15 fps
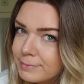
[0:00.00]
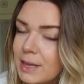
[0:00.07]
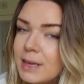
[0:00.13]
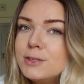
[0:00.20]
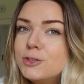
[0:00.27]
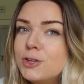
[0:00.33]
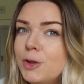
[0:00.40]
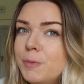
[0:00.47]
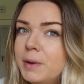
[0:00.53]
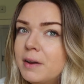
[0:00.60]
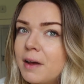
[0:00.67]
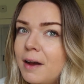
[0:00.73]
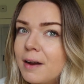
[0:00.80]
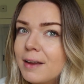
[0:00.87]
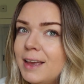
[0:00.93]
it's super
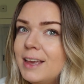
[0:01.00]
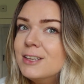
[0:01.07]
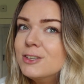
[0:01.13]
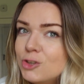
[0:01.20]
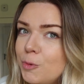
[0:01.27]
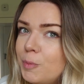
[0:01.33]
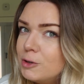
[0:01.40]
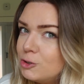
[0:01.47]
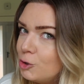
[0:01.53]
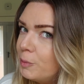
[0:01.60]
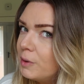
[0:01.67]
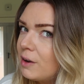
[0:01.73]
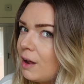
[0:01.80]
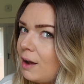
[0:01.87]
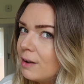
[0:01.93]
dark. It's super
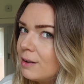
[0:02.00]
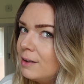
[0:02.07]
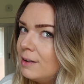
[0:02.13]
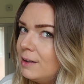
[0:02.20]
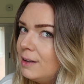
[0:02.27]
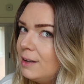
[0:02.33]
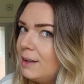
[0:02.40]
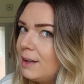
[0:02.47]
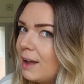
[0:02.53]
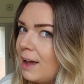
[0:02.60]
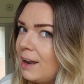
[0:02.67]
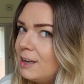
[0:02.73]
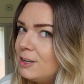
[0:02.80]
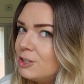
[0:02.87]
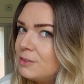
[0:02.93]
dark,
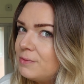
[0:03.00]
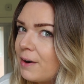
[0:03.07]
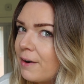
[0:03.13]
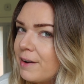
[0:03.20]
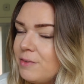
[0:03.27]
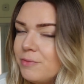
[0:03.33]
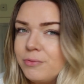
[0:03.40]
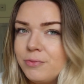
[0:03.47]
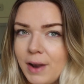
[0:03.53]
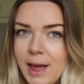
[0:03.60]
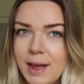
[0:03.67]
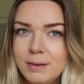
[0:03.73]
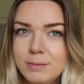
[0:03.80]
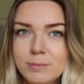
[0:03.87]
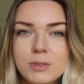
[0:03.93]
and it's just very
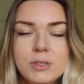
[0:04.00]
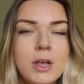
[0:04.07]
flat.